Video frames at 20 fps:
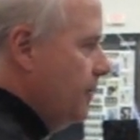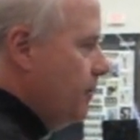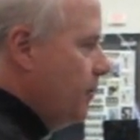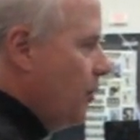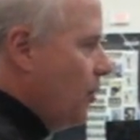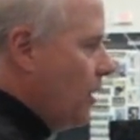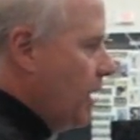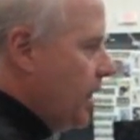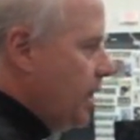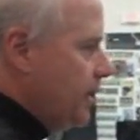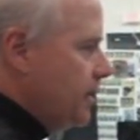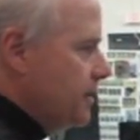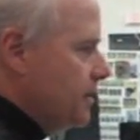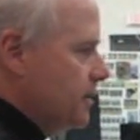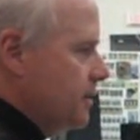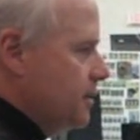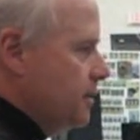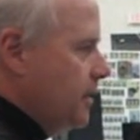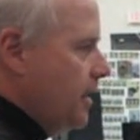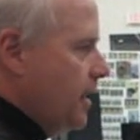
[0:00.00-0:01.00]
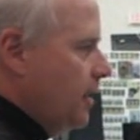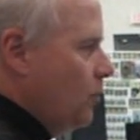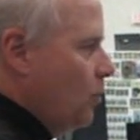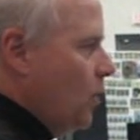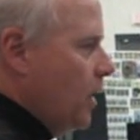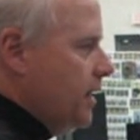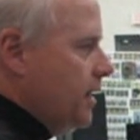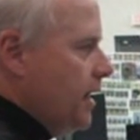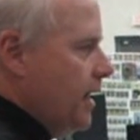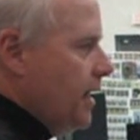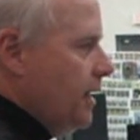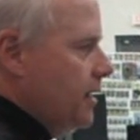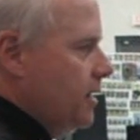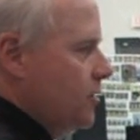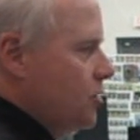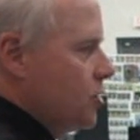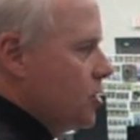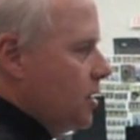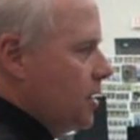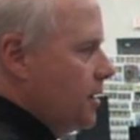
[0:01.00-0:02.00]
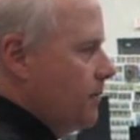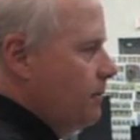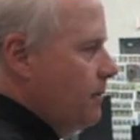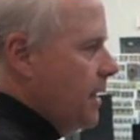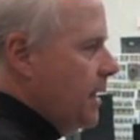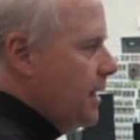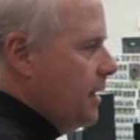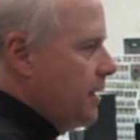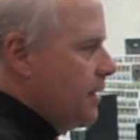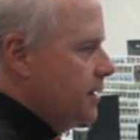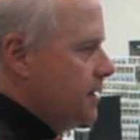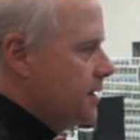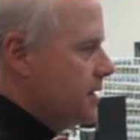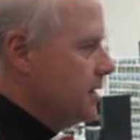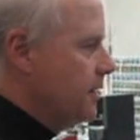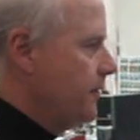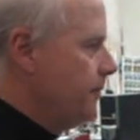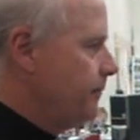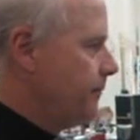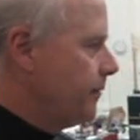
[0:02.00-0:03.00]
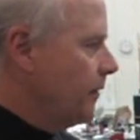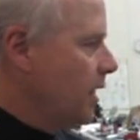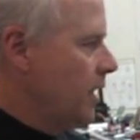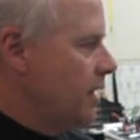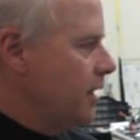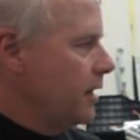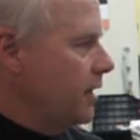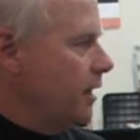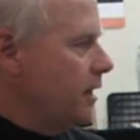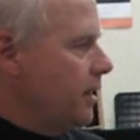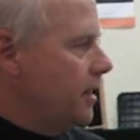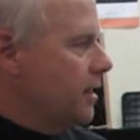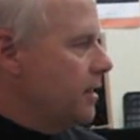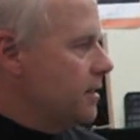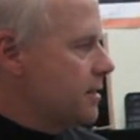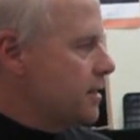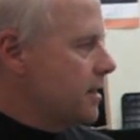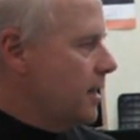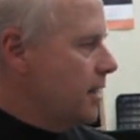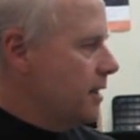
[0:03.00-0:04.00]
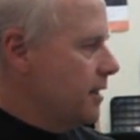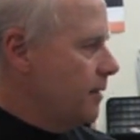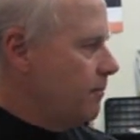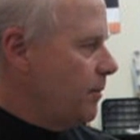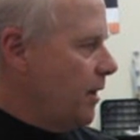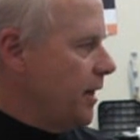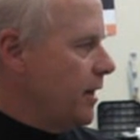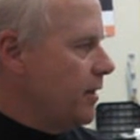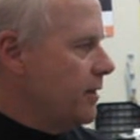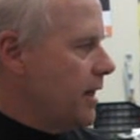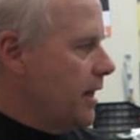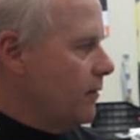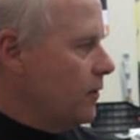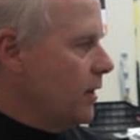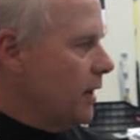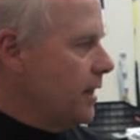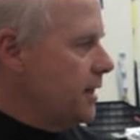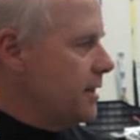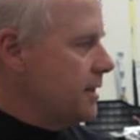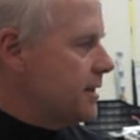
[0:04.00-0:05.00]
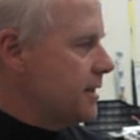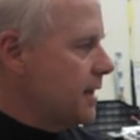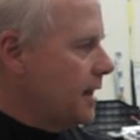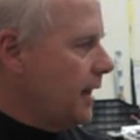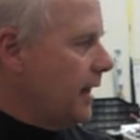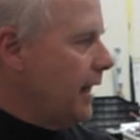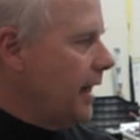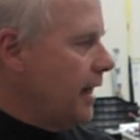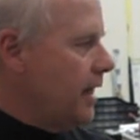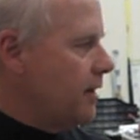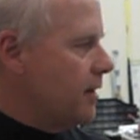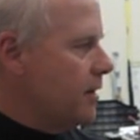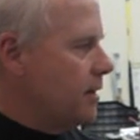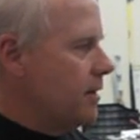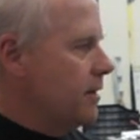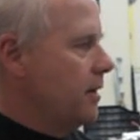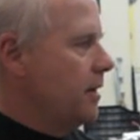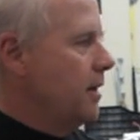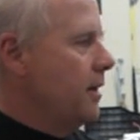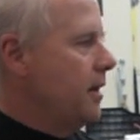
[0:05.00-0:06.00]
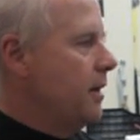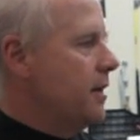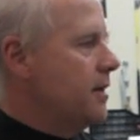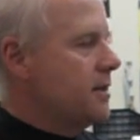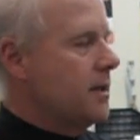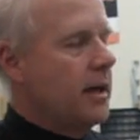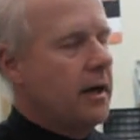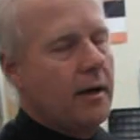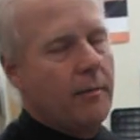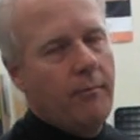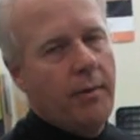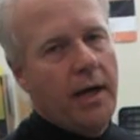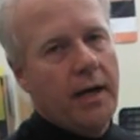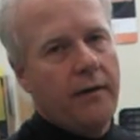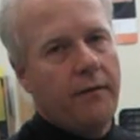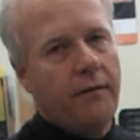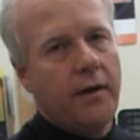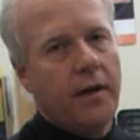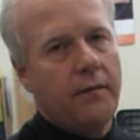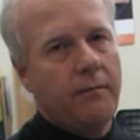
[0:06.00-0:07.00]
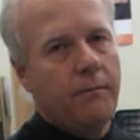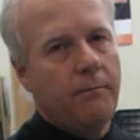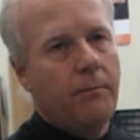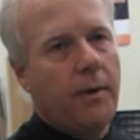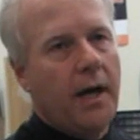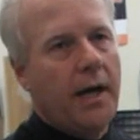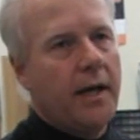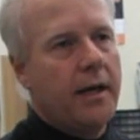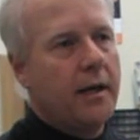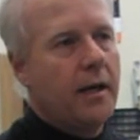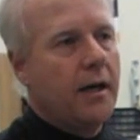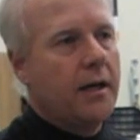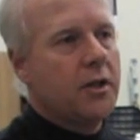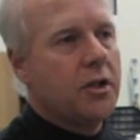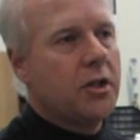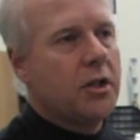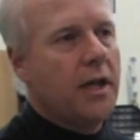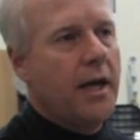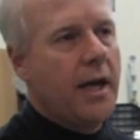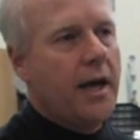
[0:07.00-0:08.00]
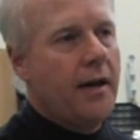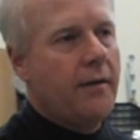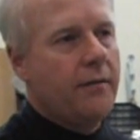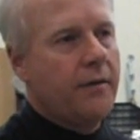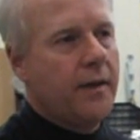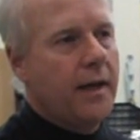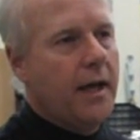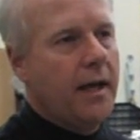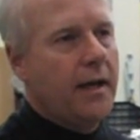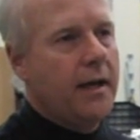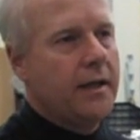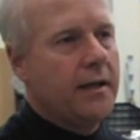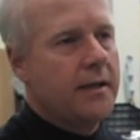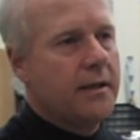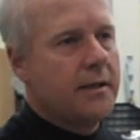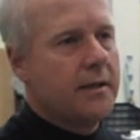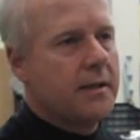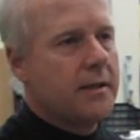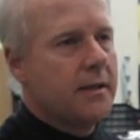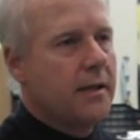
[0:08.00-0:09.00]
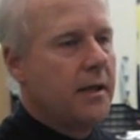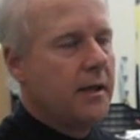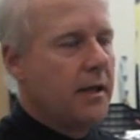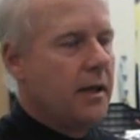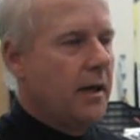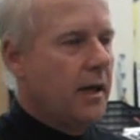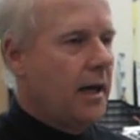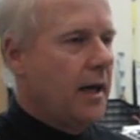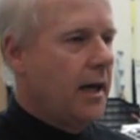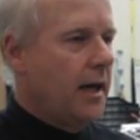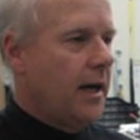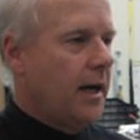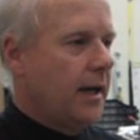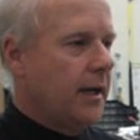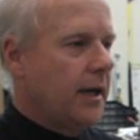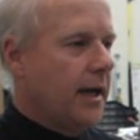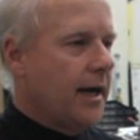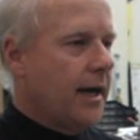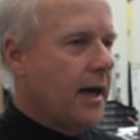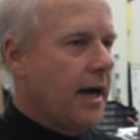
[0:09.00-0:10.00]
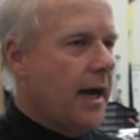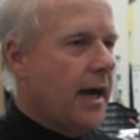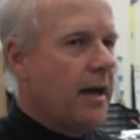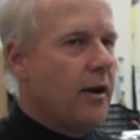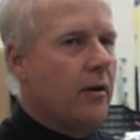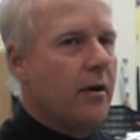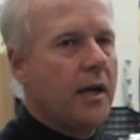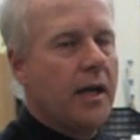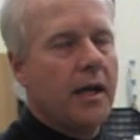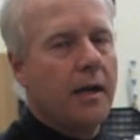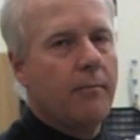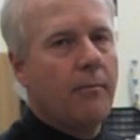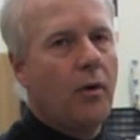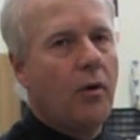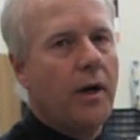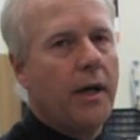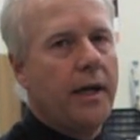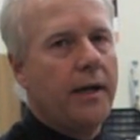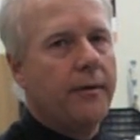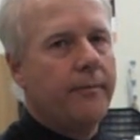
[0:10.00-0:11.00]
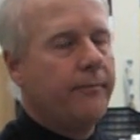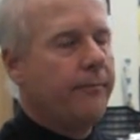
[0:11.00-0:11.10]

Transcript: point, and what that usually means is the player that releases it later is going to benefit by a shaft that is got a higher kick point.